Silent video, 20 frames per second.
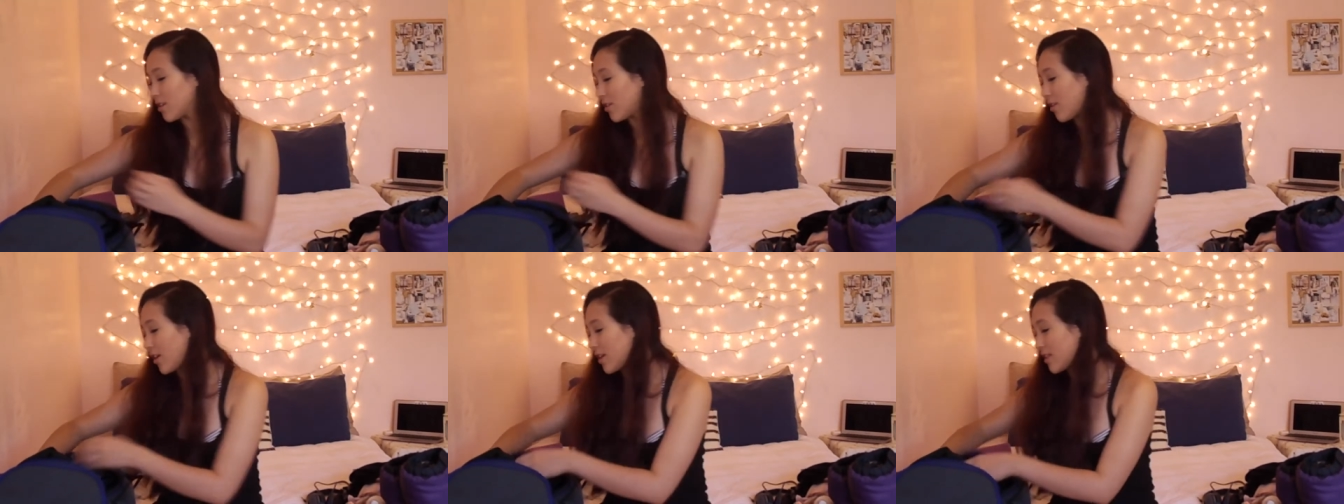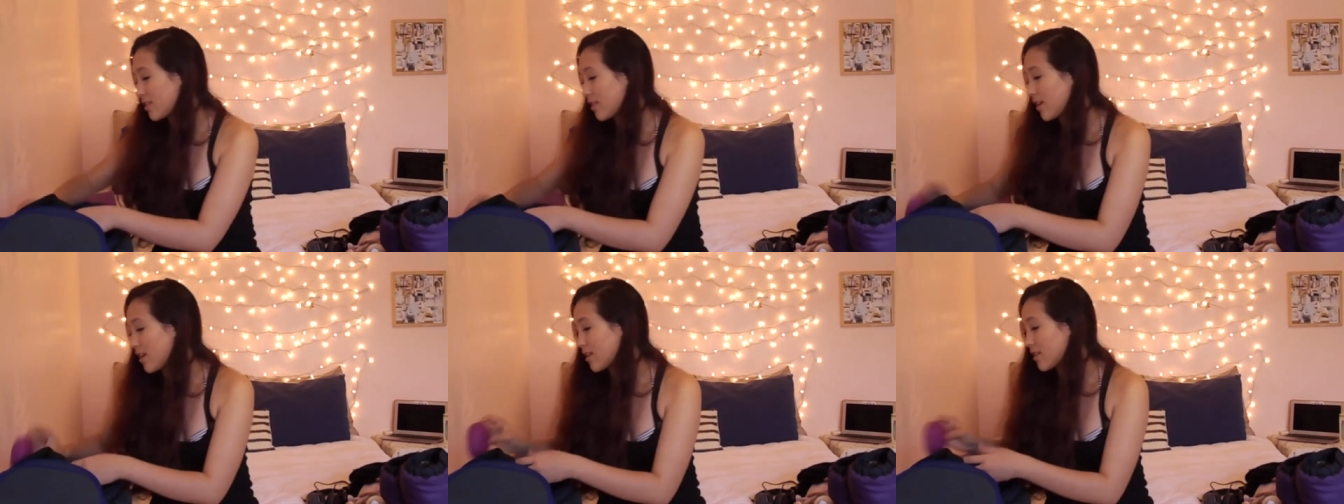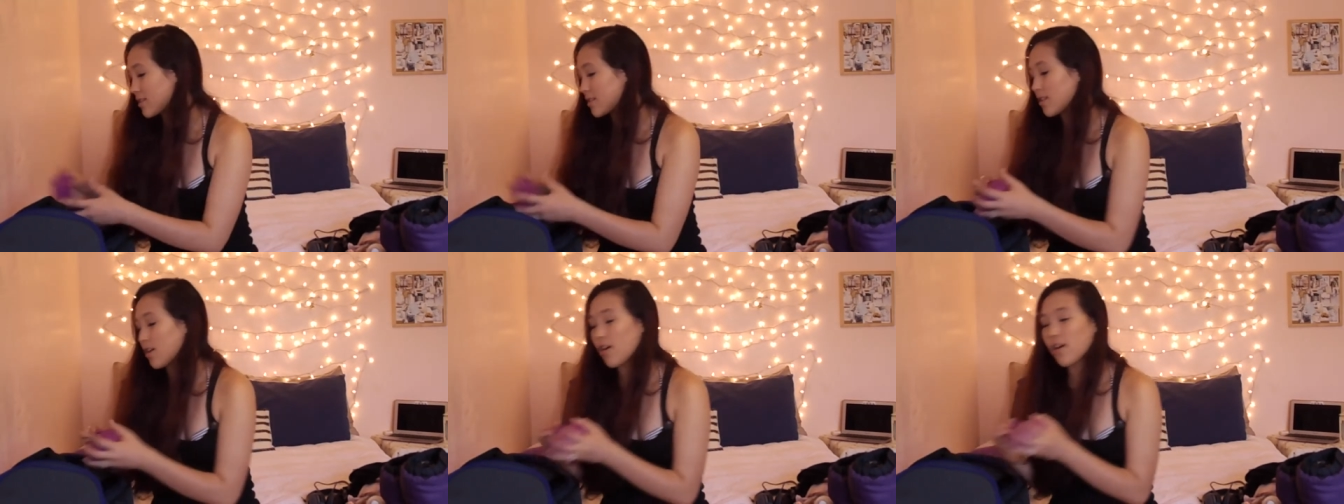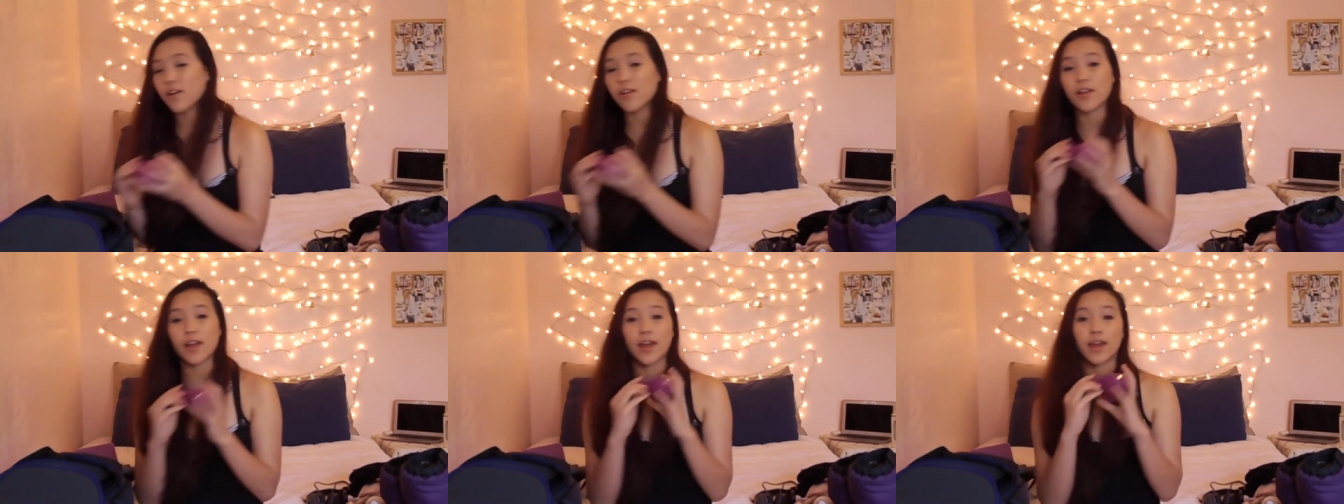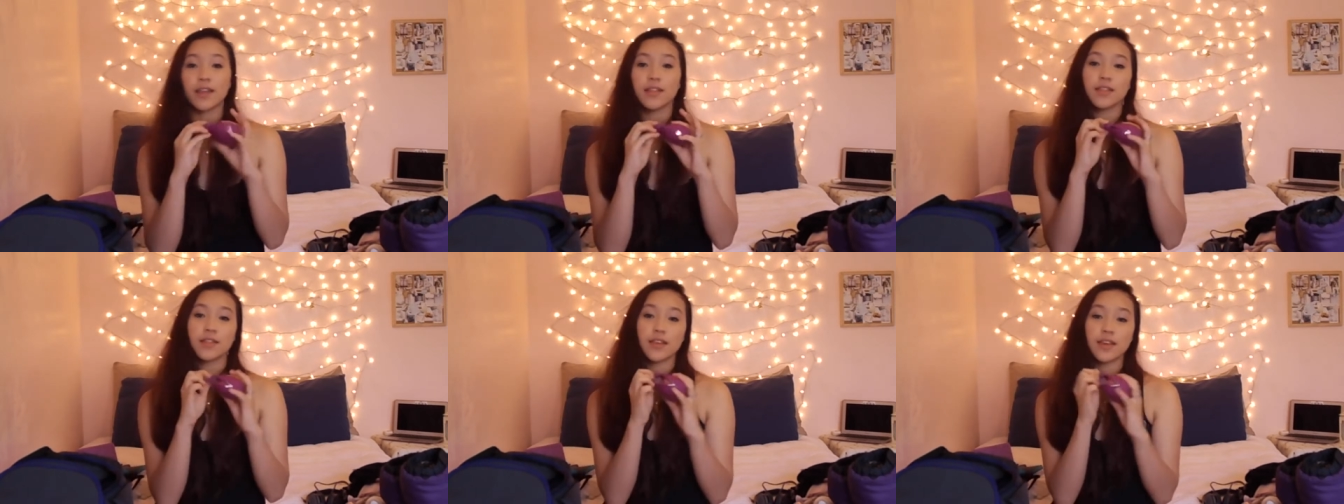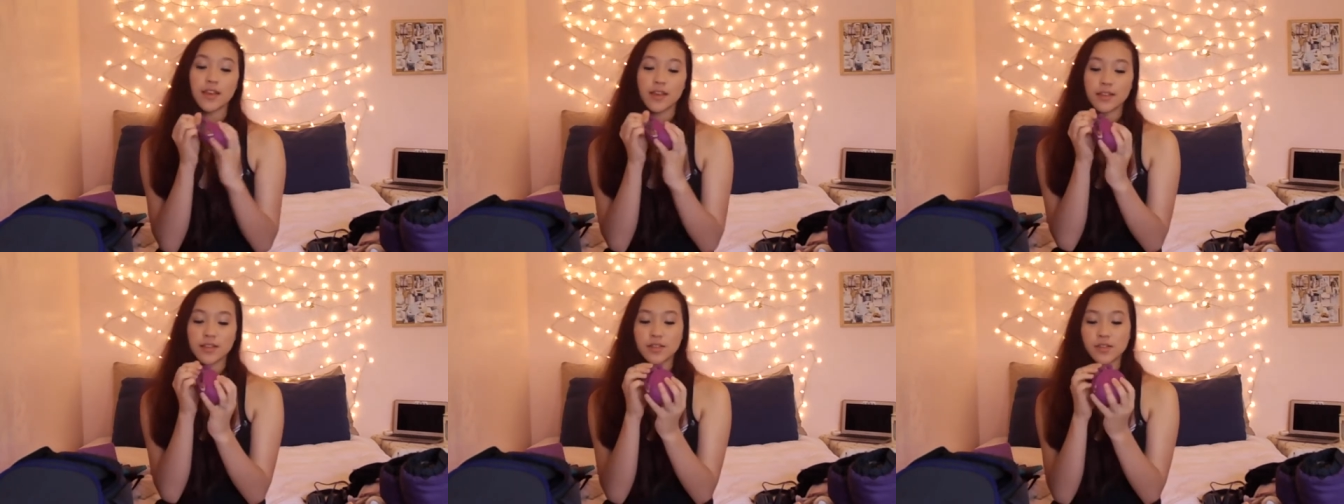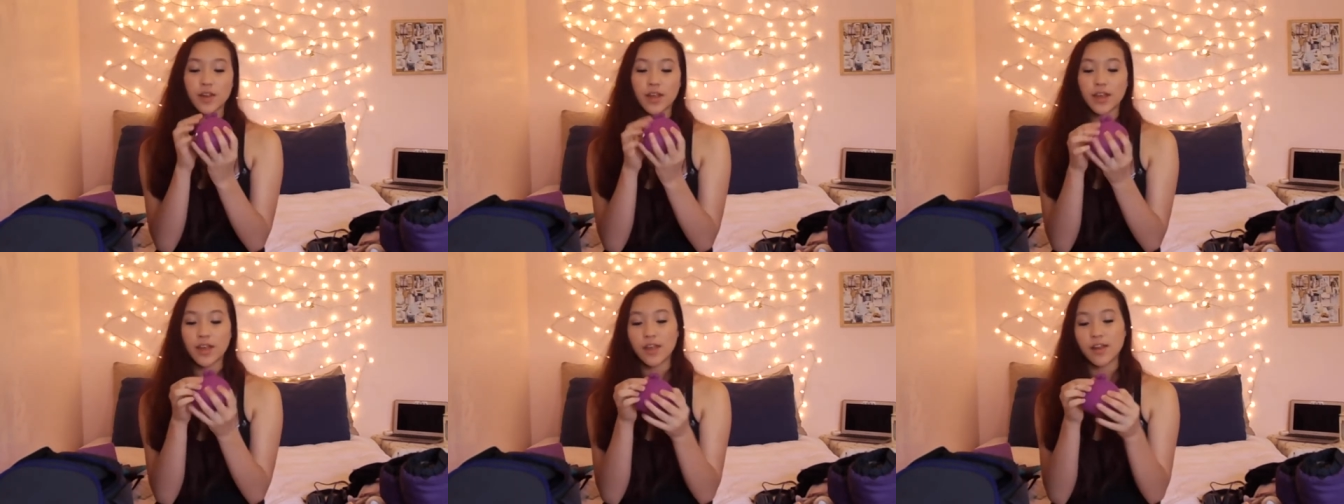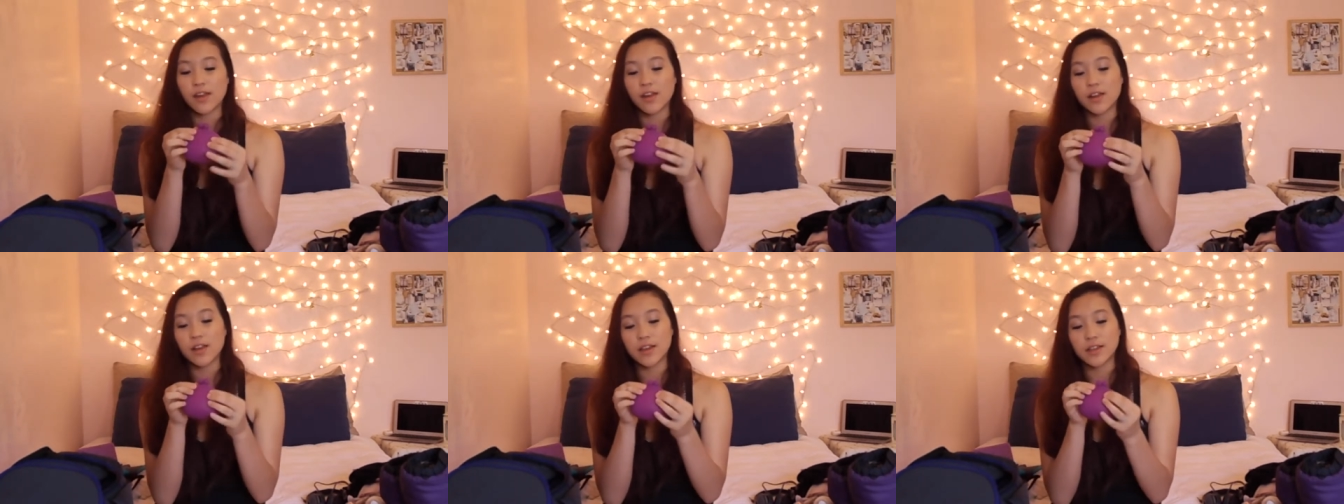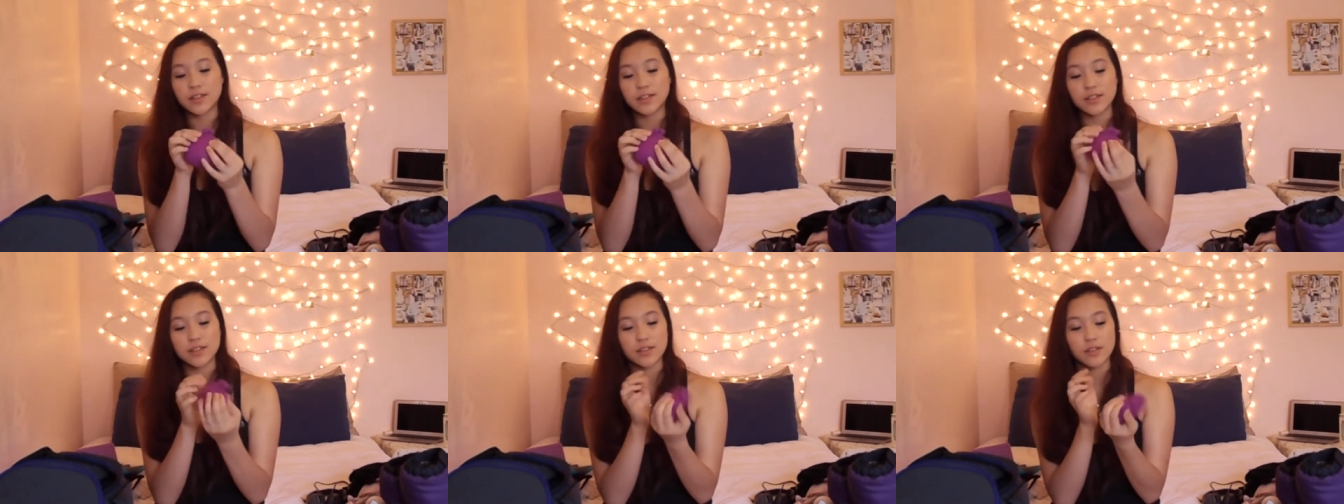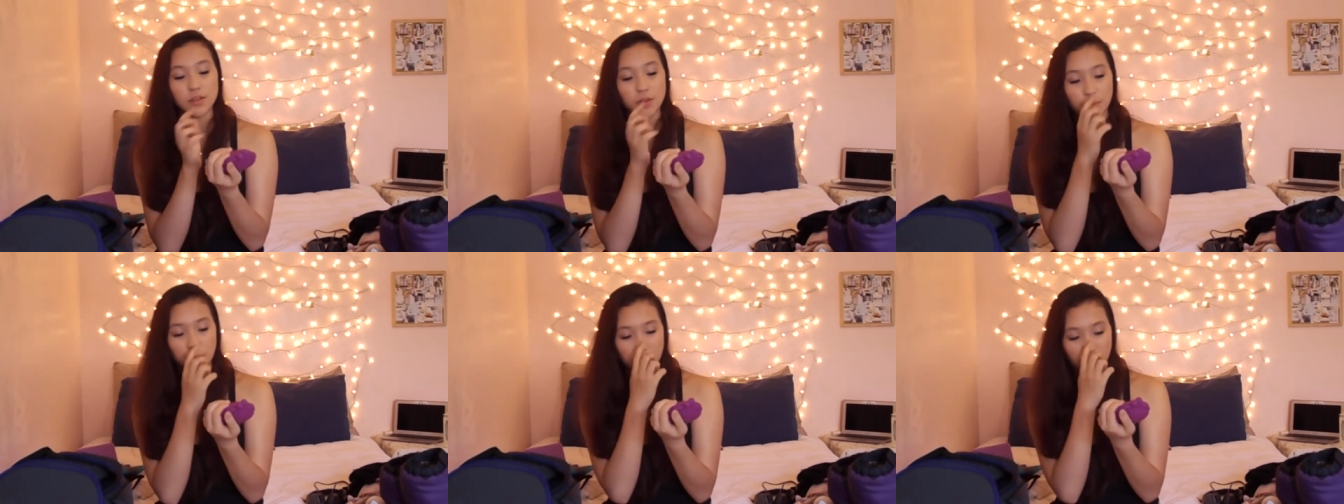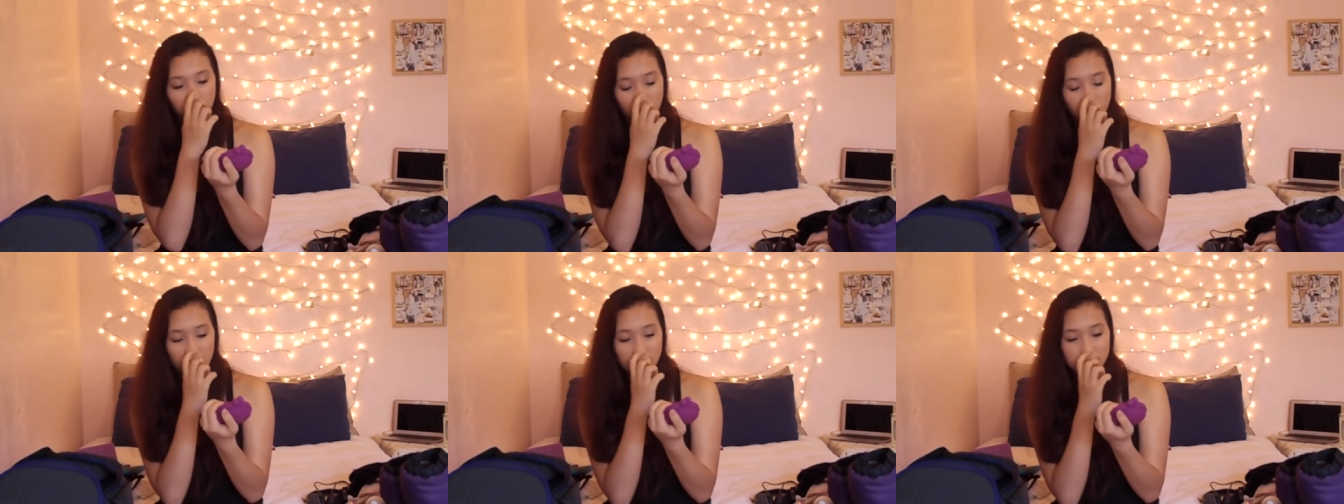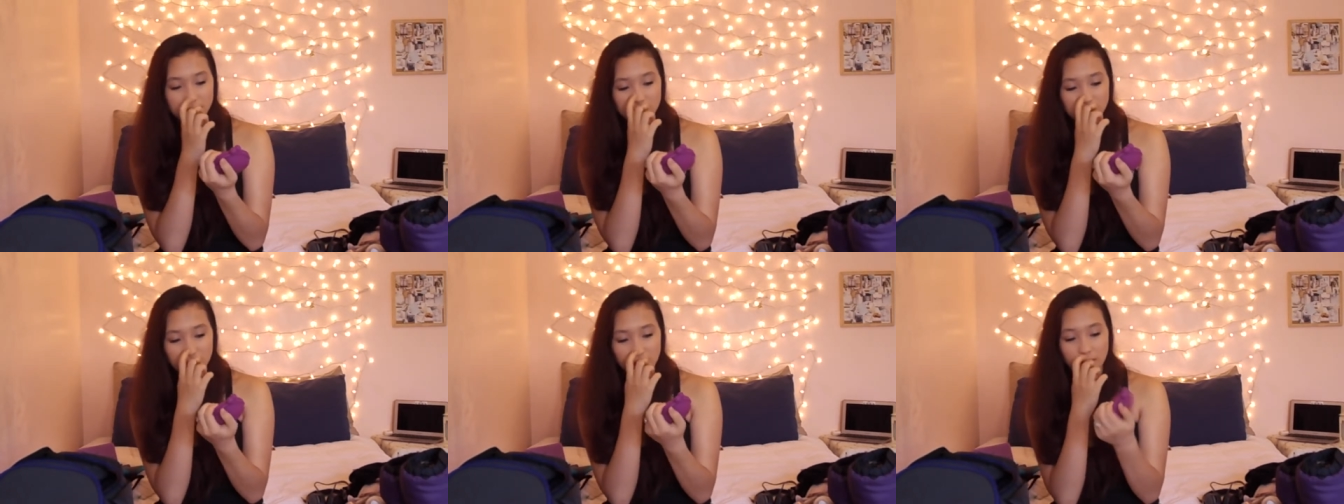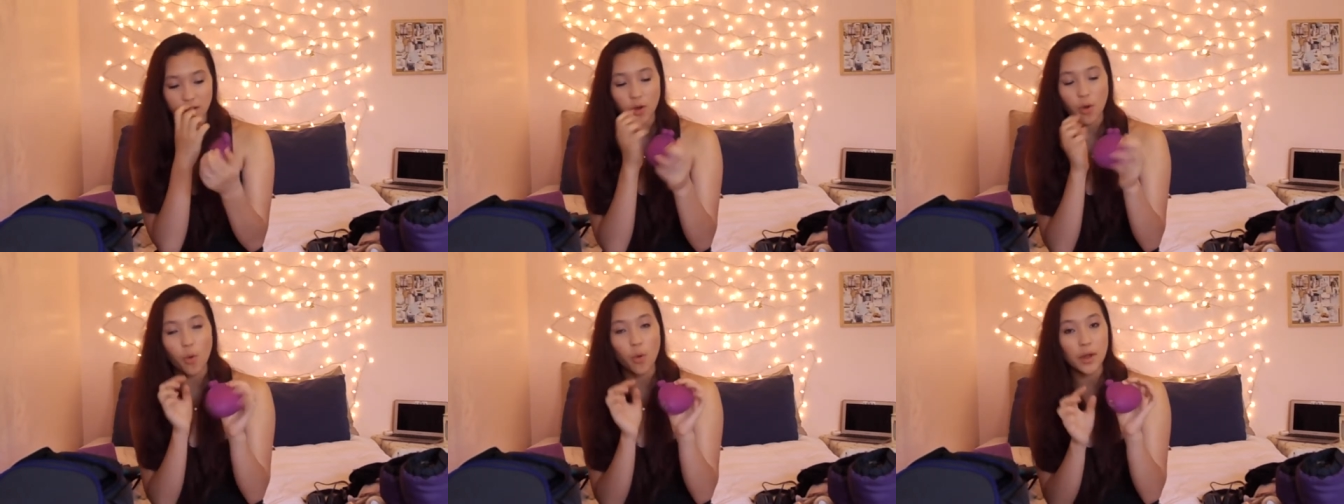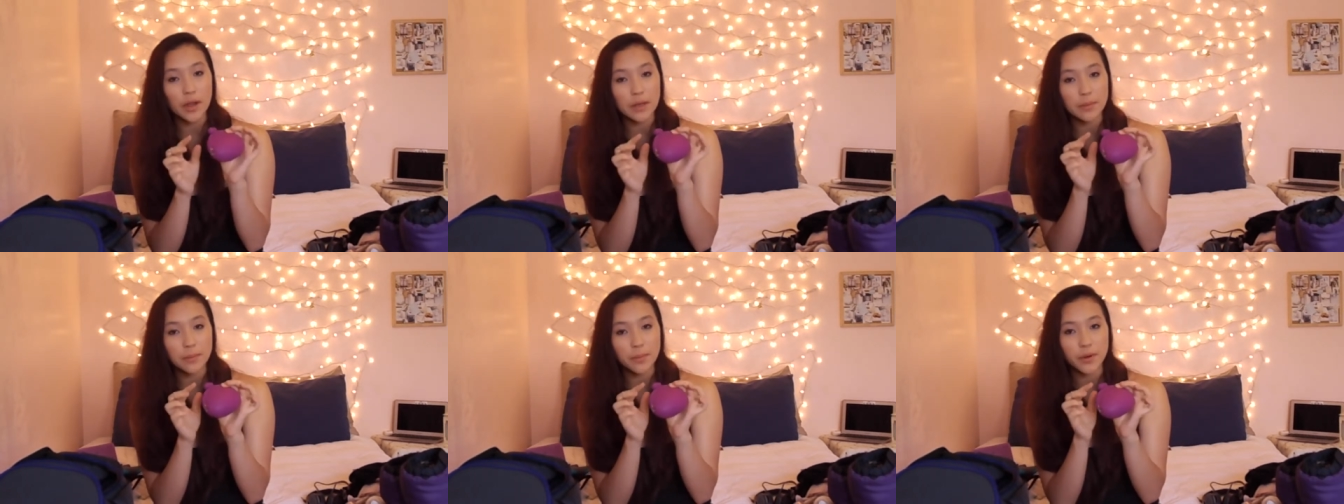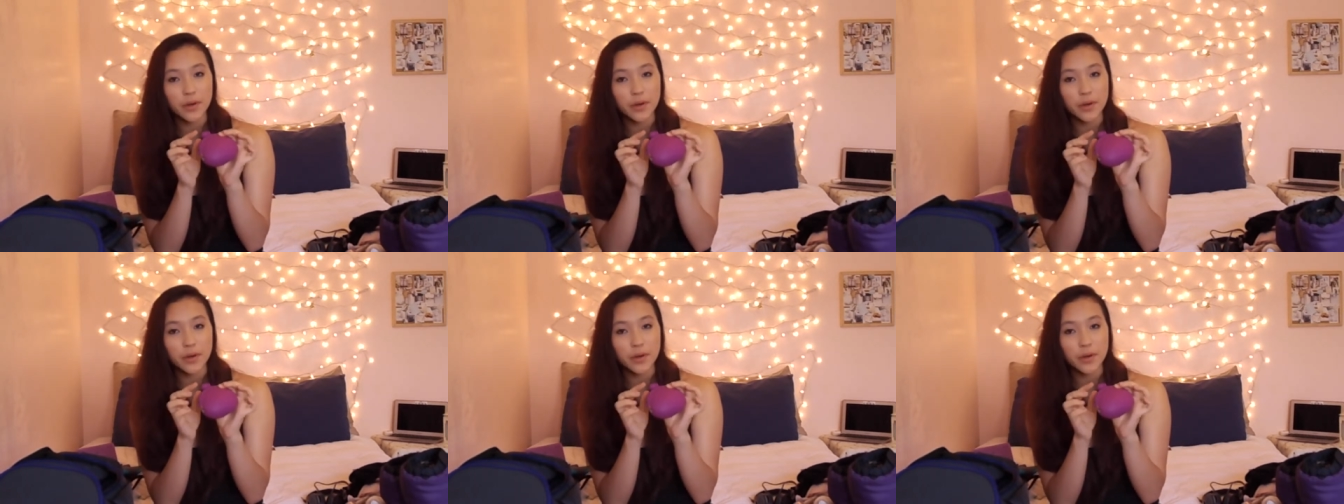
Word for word: Great things. All right, this right here is this little plastic coin